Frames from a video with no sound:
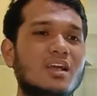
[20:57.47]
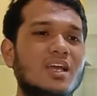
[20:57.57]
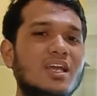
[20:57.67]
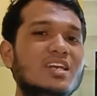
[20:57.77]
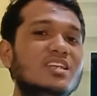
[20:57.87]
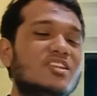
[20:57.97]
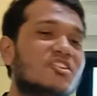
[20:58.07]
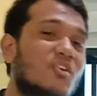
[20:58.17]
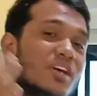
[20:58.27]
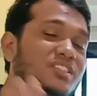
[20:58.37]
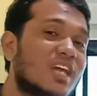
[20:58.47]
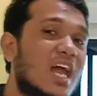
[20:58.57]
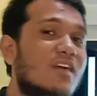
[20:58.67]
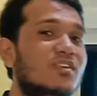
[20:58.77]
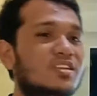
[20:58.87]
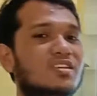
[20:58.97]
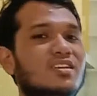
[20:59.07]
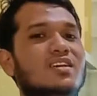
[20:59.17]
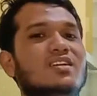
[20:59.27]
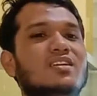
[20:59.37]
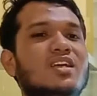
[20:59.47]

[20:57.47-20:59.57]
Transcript: it destroys everything.